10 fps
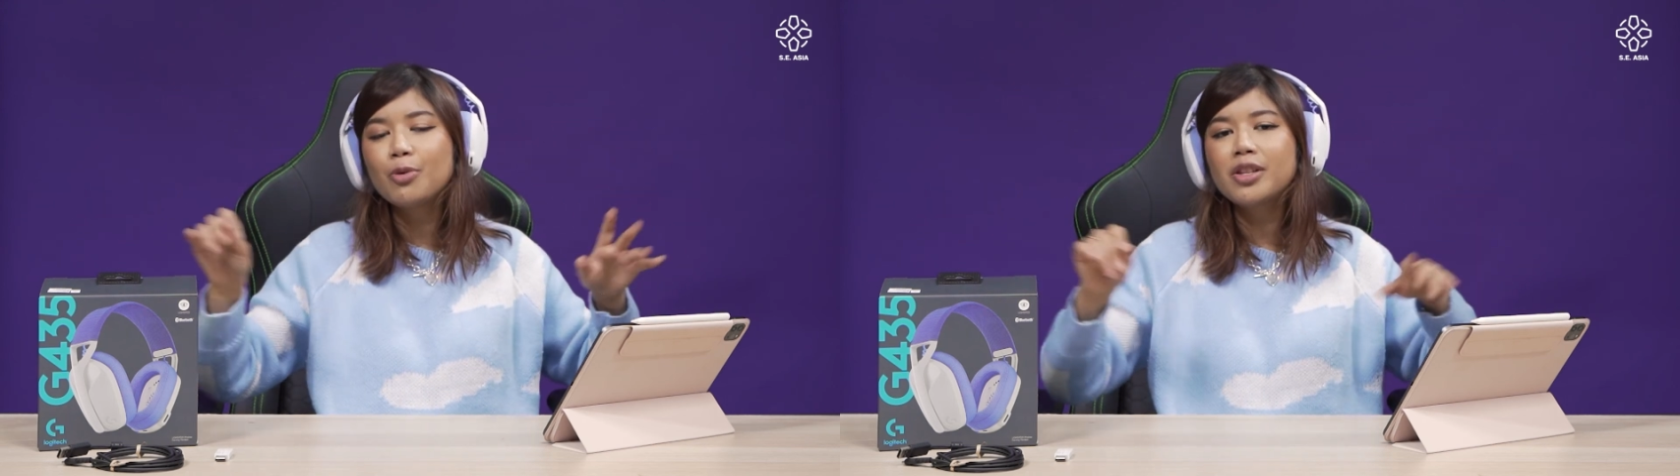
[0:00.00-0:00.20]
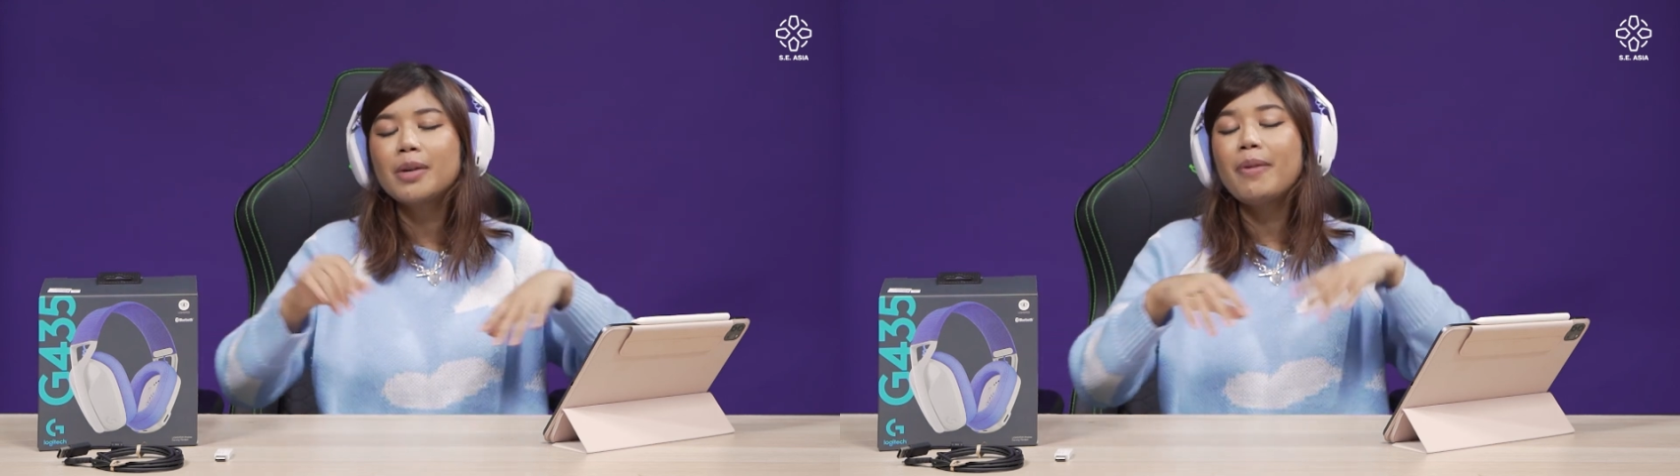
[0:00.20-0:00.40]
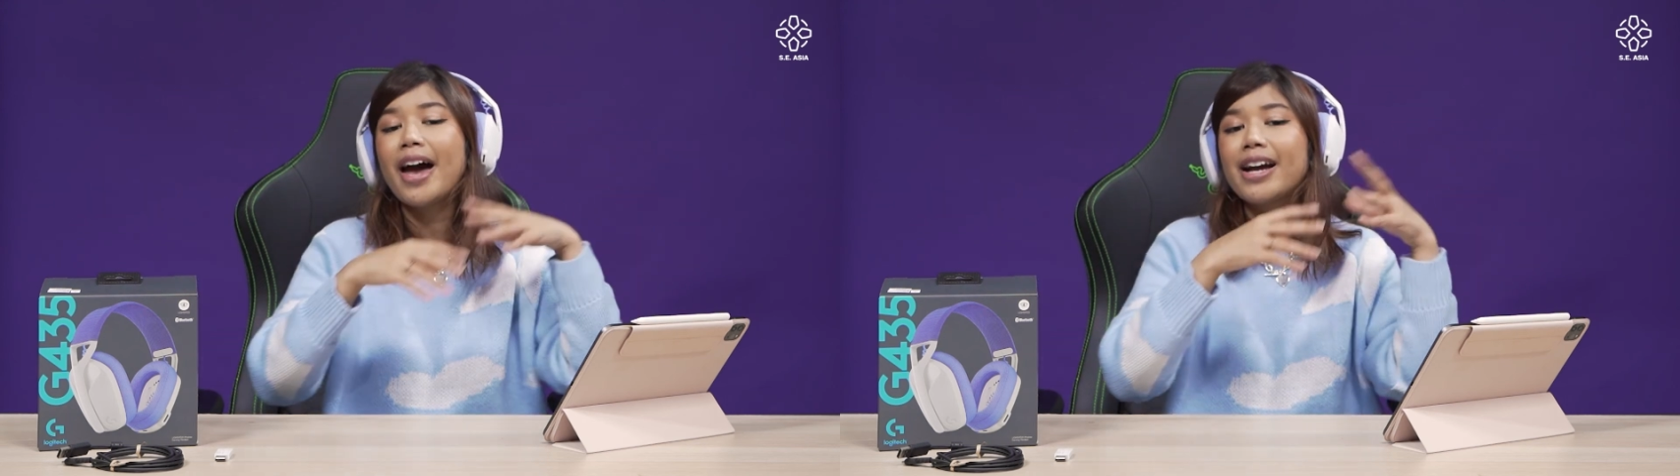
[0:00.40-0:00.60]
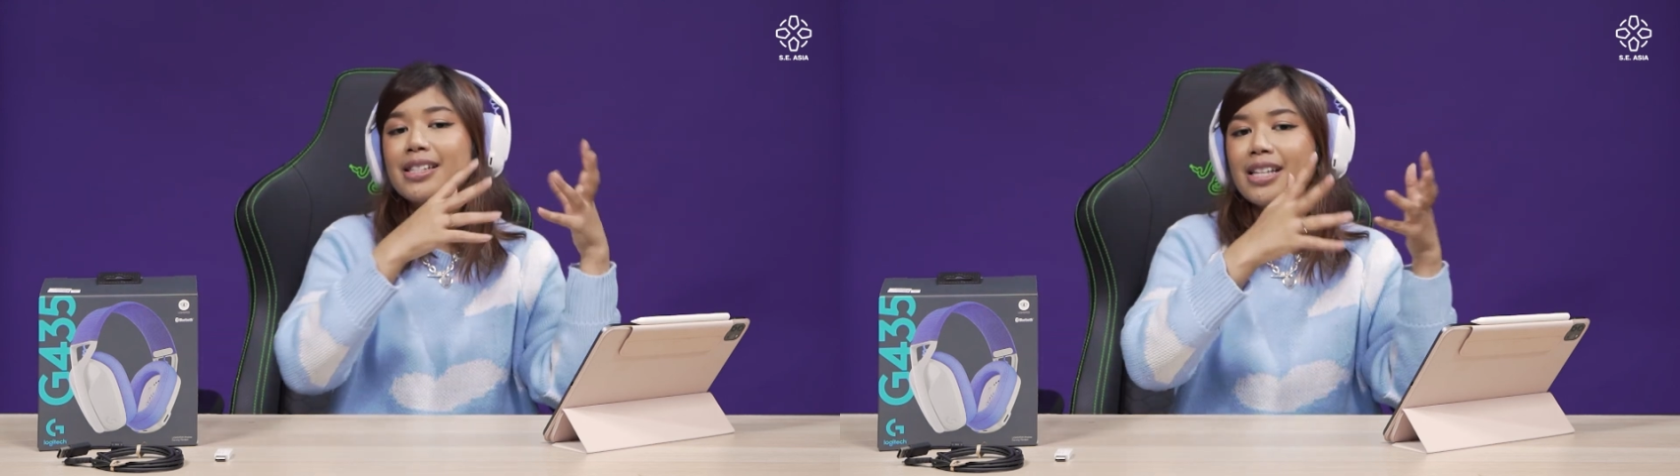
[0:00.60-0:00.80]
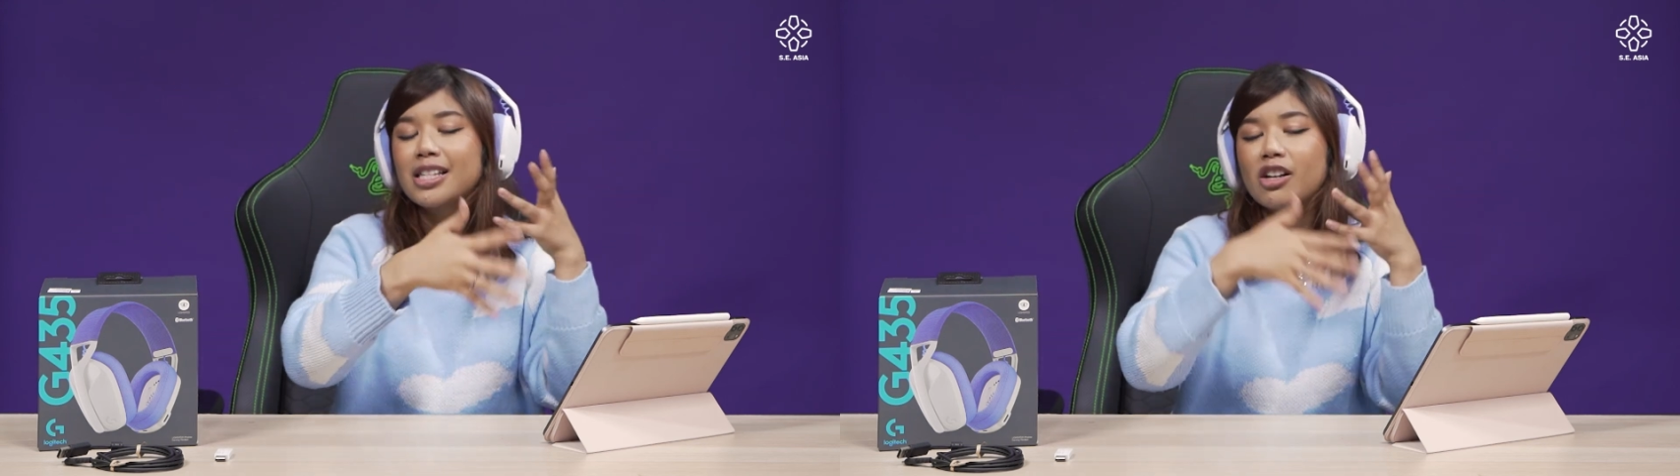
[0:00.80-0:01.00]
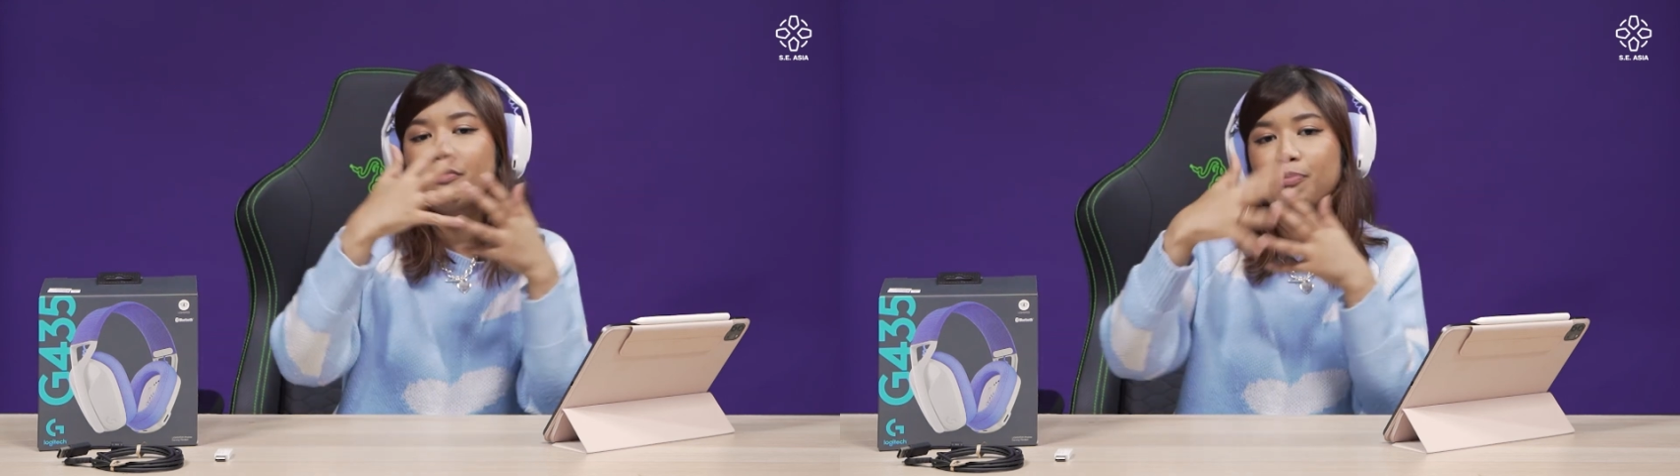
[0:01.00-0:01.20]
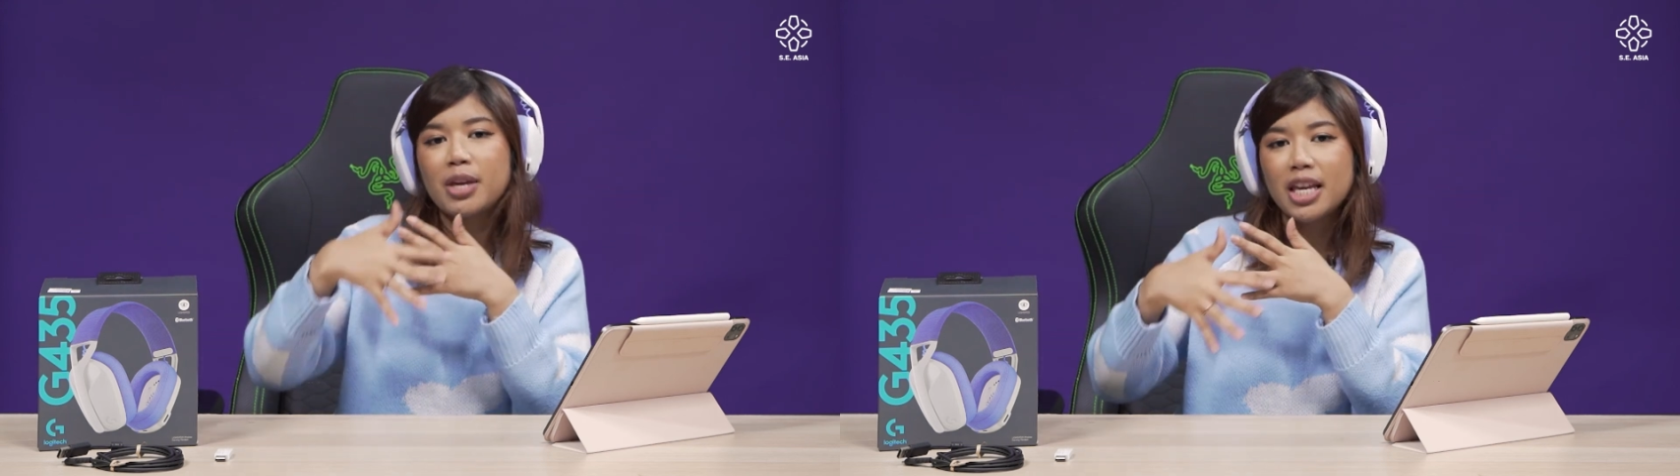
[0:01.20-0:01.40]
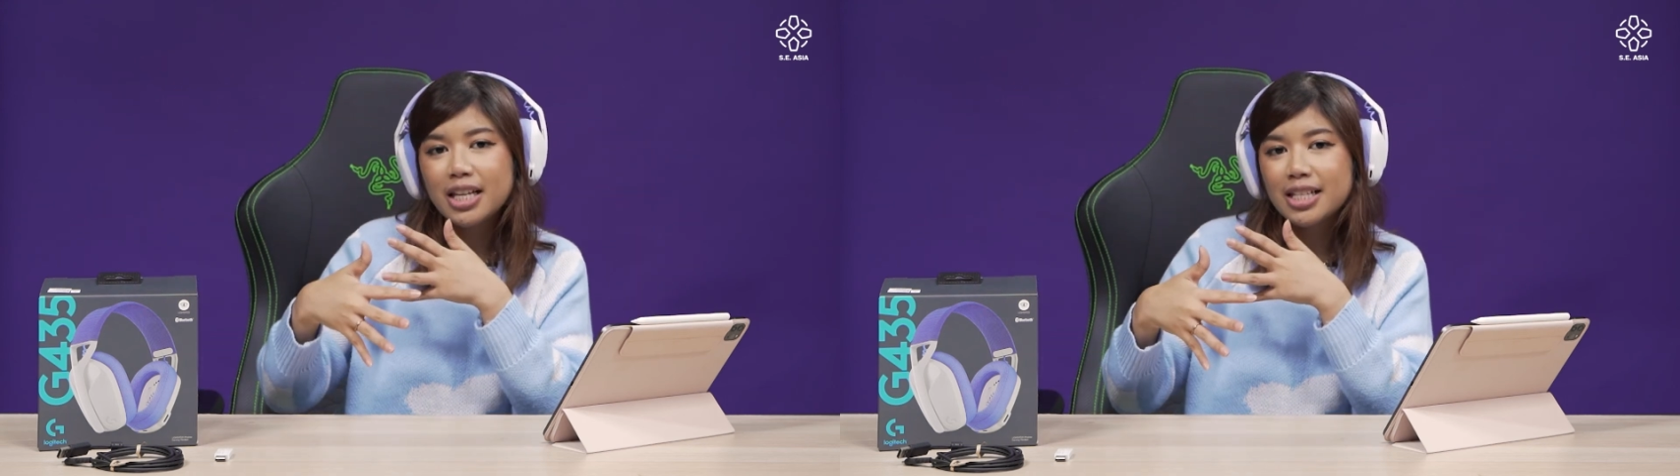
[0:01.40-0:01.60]
with some accents of
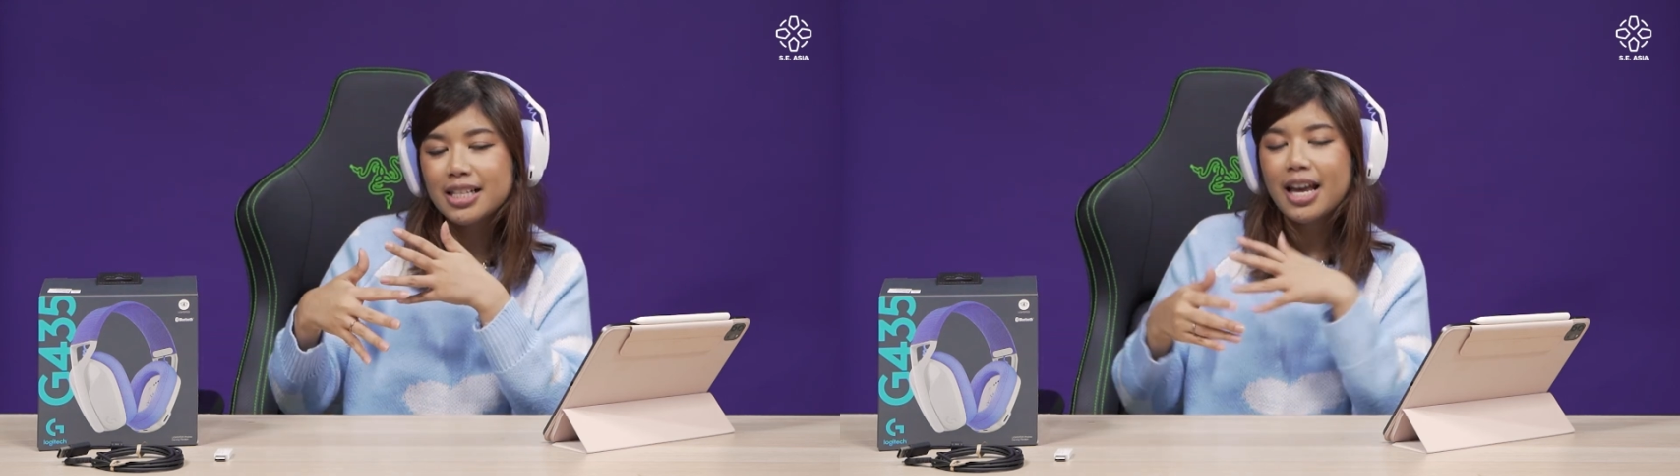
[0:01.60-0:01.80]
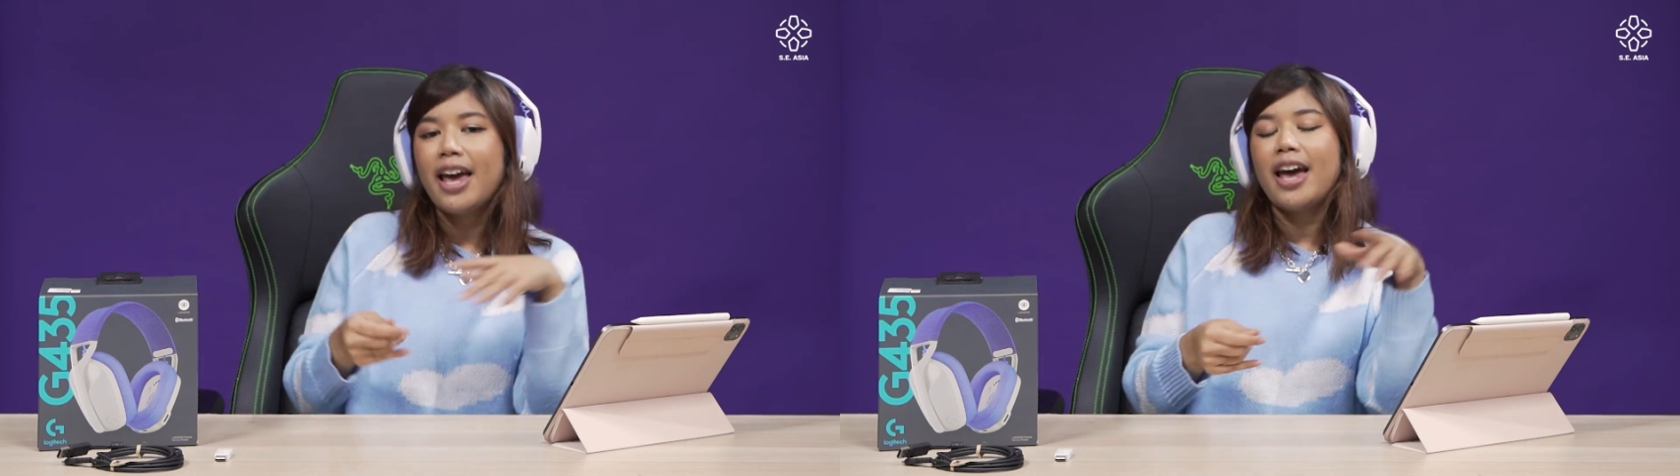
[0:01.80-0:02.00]
pinks